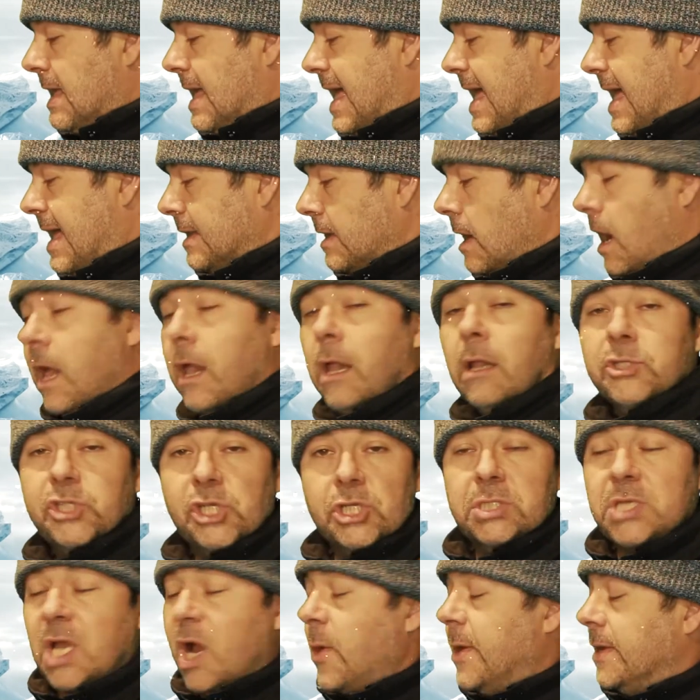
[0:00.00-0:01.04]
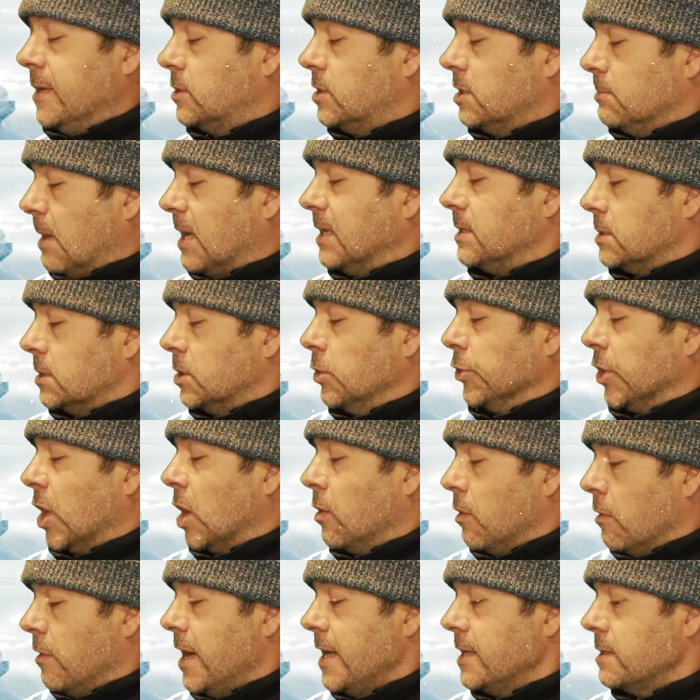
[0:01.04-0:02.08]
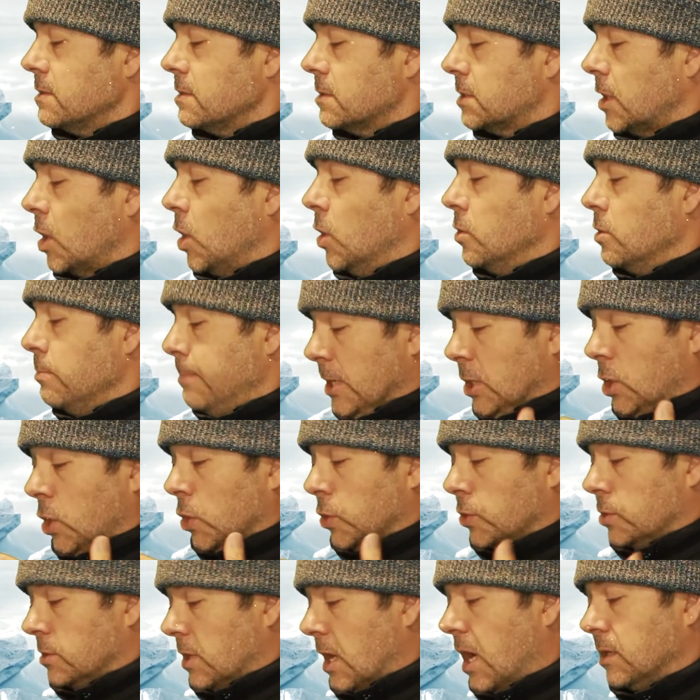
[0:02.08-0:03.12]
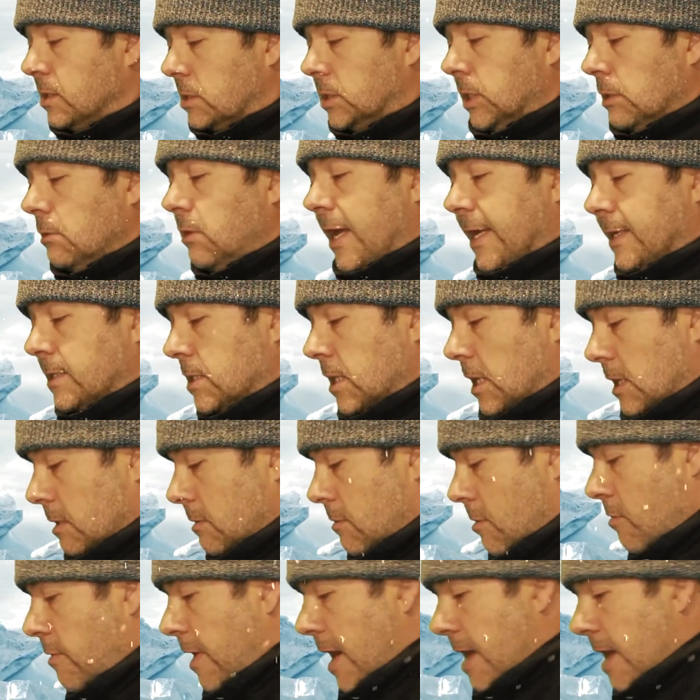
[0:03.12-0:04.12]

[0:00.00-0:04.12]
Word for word: and I'll just go into my studio, all right? So be good. I'll see you later. All